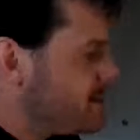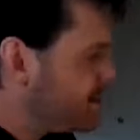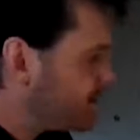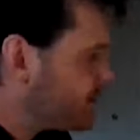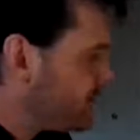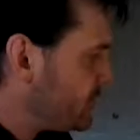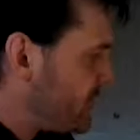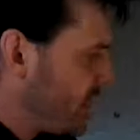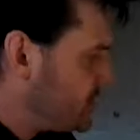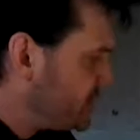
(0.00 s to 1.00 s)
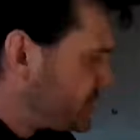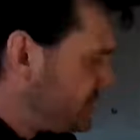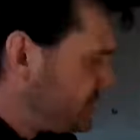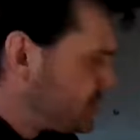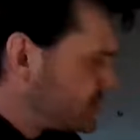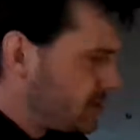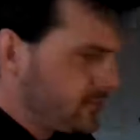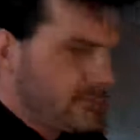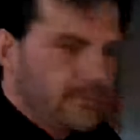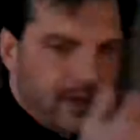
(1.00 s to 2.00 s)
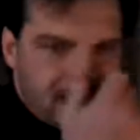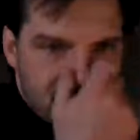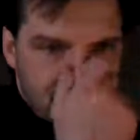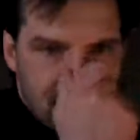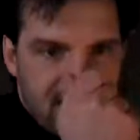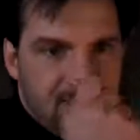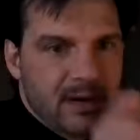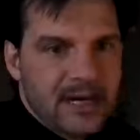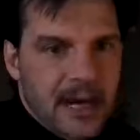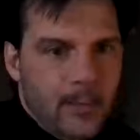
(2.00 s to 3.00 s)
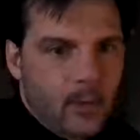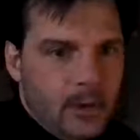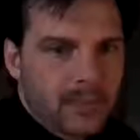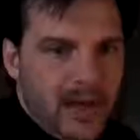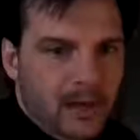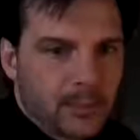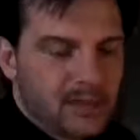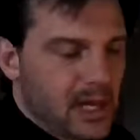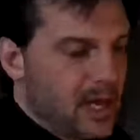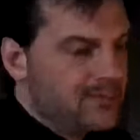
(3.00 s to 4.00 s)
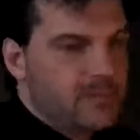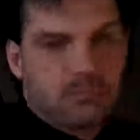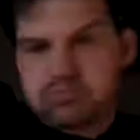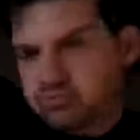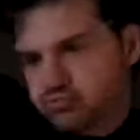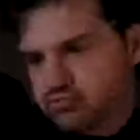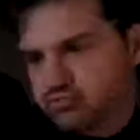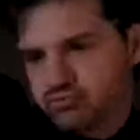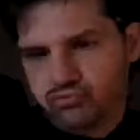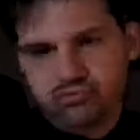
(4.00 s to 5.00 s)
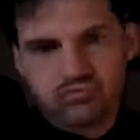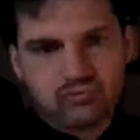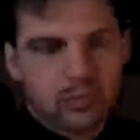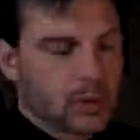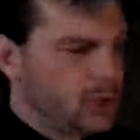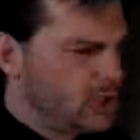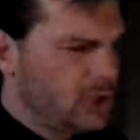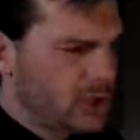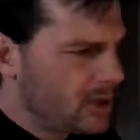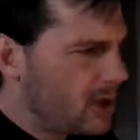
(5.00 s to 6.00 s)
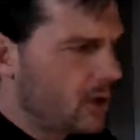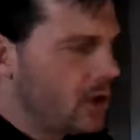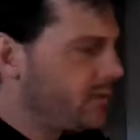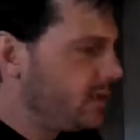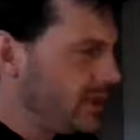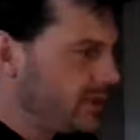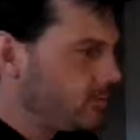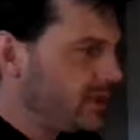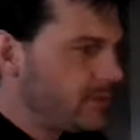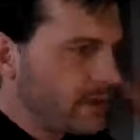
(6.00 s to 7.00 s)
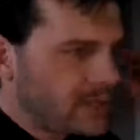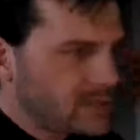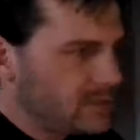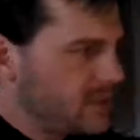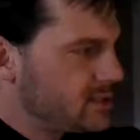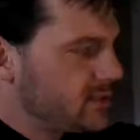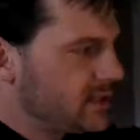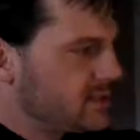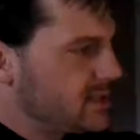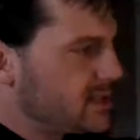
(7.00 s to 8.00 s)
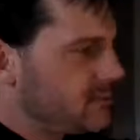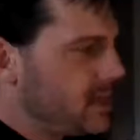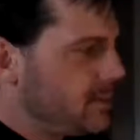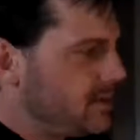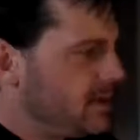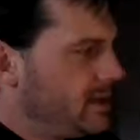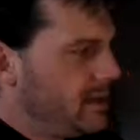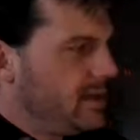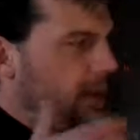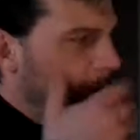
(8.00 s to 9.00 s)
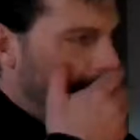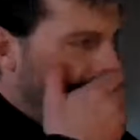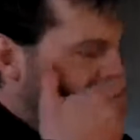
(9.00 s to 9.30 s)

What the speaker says: this server, I just need this server fixed. I need my network back up live, and we're good. I got all the redirection links. We can set them up how we